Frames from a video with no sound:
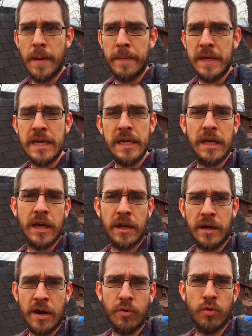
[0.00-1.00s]
heating
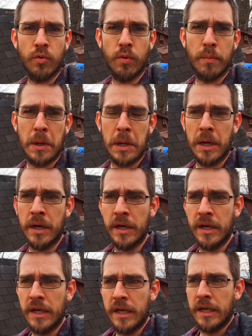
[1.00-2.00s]
and an outdoor wood burner.
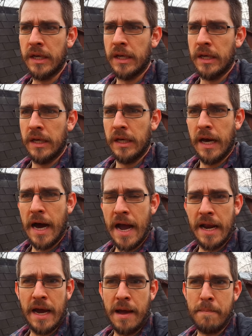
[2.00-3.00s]

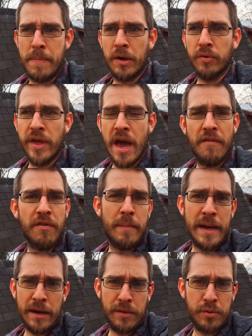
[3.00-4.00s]
I, I, barely ever
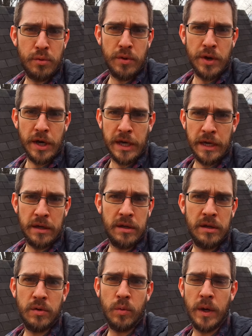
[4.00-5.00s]
made it through the night
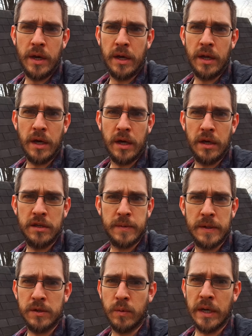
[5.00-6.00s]
when, uh,
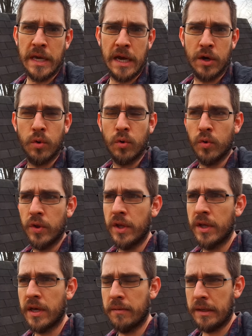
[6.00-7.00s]
especially when it got cold.
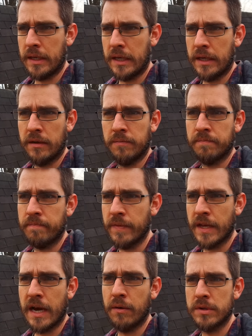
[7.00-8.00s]
I mean, I
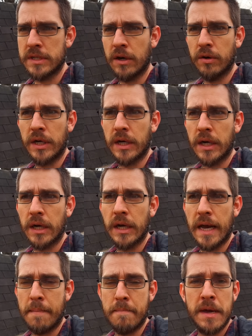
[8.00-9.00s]
I was out here
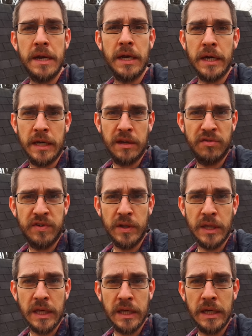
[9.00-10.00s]
at midnight
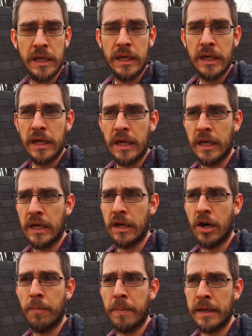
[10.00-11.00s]
filling it and
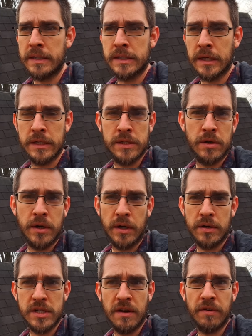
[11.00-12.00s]
up at
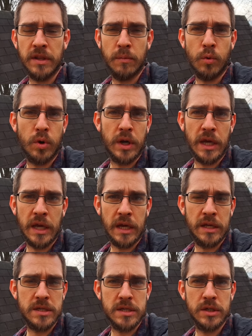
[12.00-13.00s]
6.30 or 7 in the morning and
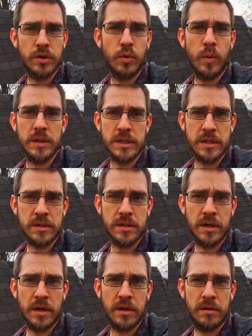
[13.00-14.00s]
it still wasn't,
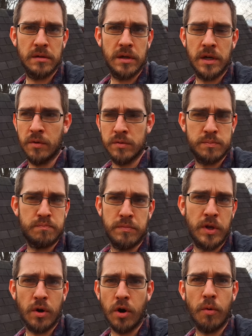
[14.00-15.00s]
uh, and it was,
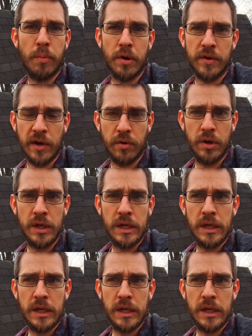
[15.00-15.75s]
you know, all burnt out.